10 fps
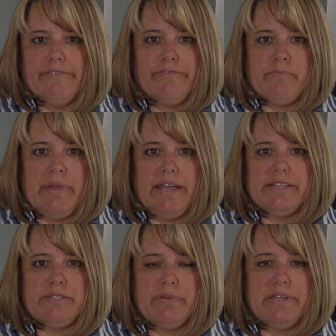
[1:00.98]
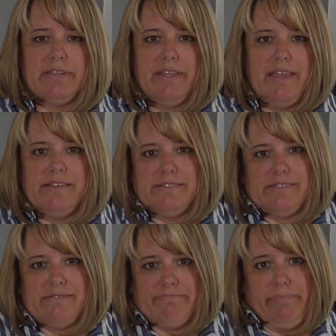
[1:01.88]
for my husband, he's
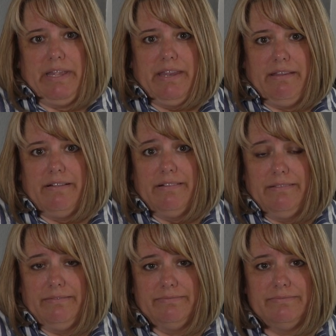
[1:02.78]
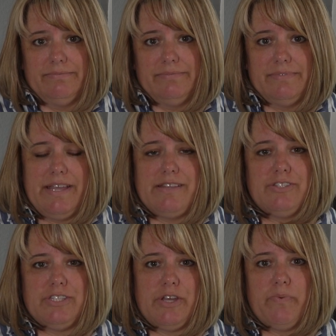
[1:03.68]
been ill, and
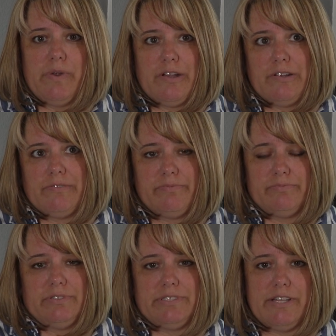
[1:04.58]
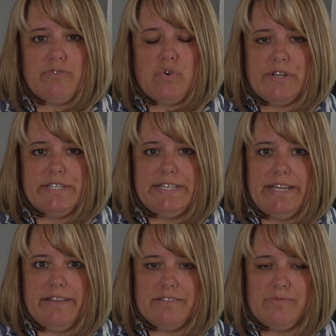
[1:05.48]
so we're
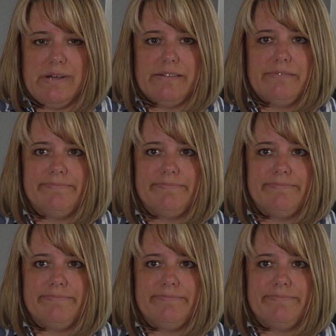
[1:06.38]
self-quarantining as well.